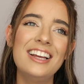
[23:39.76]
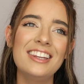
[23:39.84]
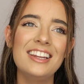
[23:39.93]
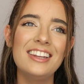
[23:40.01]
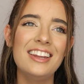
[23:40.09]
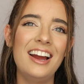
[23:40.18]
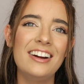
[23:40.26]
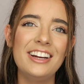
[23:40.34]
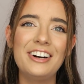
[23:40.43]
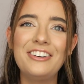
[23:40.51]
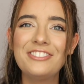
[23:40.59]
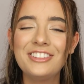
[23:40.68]
little
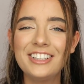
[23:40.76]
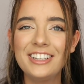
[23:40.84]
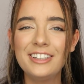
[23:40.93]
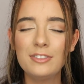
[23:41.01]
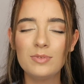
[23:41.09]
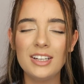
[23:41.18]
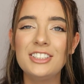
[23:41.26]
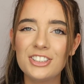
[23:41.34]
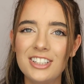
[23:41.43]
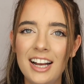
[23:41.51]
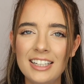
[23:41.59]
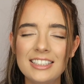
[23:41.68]
area of the
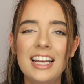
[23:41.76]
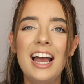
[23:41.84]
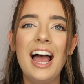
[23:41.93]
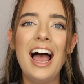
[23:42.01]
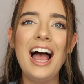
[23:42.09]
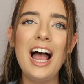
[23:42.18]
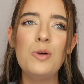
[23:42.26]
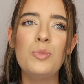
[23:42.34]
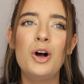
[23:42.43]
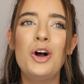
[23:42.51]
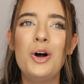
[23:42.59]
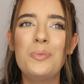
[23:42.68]
internet.
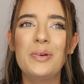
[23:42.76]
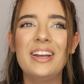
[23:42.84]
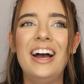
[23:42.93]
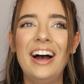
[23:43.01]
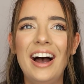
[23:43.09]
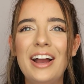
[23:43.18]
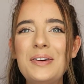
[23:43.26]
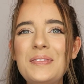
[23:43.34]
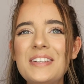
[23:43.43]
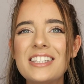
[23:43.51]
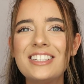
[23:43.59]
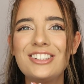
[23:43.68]
But yeah, I
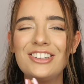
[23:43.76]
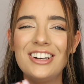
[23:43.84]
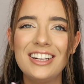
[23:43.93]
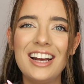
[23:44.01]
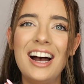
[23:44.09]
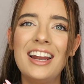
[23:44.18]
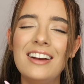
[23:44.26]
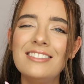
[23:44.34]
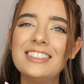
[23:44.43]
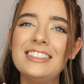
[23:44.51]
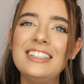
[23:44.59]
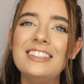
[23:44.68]
hope you enjoyed and I
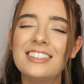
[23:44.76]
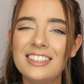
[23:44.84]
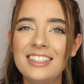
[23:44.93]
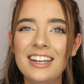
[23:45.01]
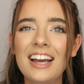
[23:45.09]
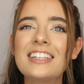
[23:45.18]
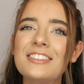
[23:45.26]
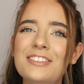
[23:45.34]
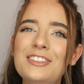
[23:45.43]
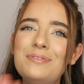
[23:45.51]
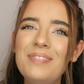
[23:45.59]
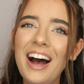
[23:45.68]
will see you in the next
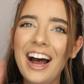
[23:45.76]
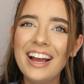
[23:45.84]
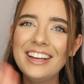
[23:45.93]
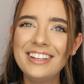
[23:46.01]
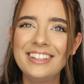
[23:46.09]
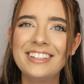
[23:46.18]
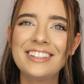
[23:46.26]
one. Bye.